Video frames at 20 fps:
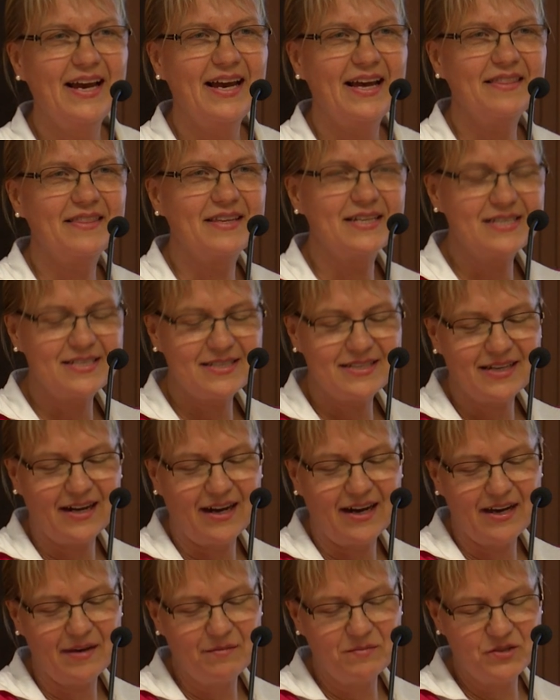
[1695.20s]
And this
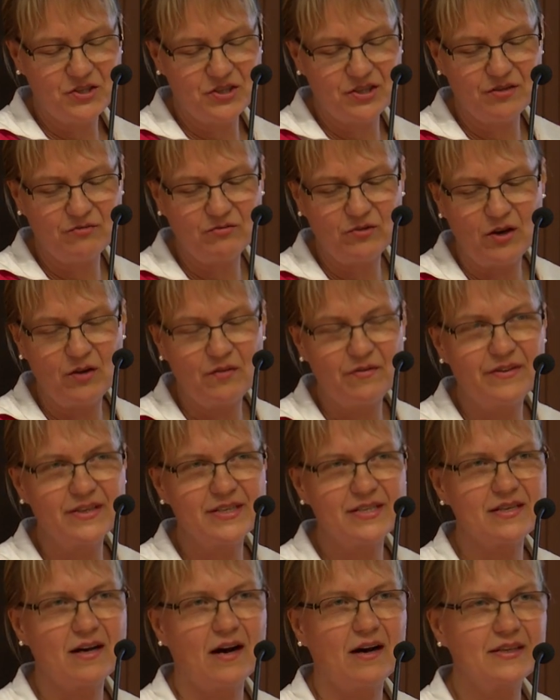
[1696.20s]
time she wrote
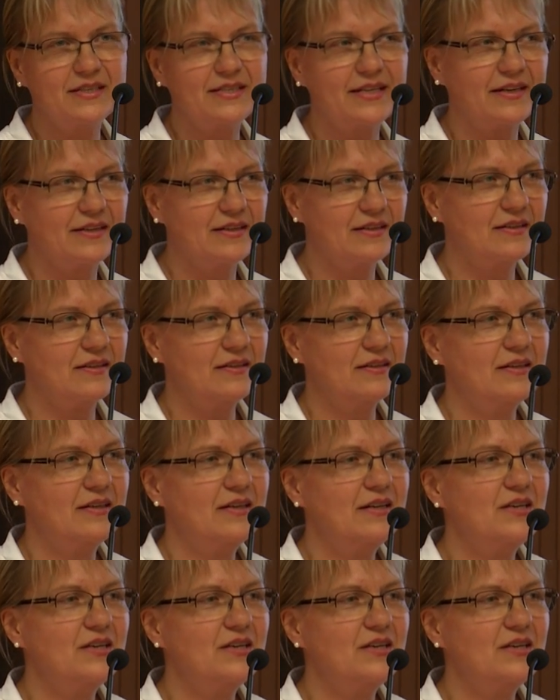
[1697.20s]
this article.